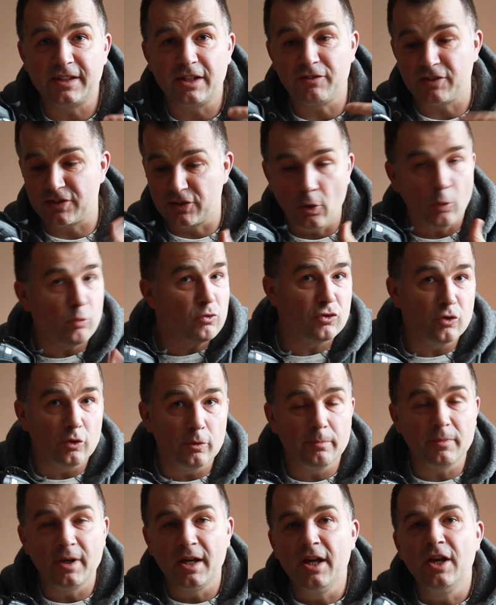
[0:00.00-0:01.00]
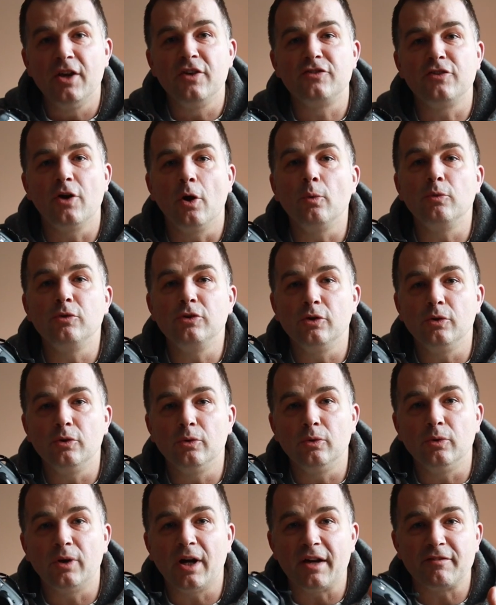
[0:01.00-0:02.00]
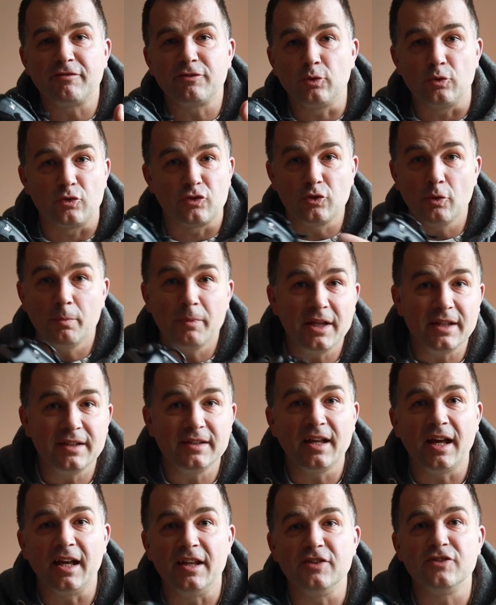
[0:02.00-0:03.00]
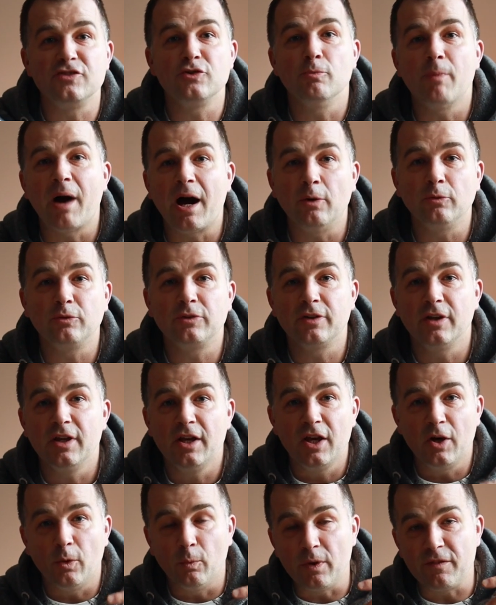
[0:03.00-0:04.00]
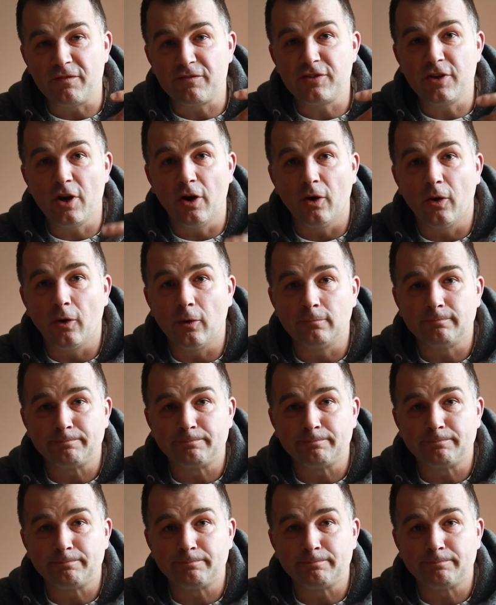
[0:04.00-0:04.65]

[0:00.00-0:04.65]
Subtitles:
There is no zoom, so you have to zoom in and zoom out with your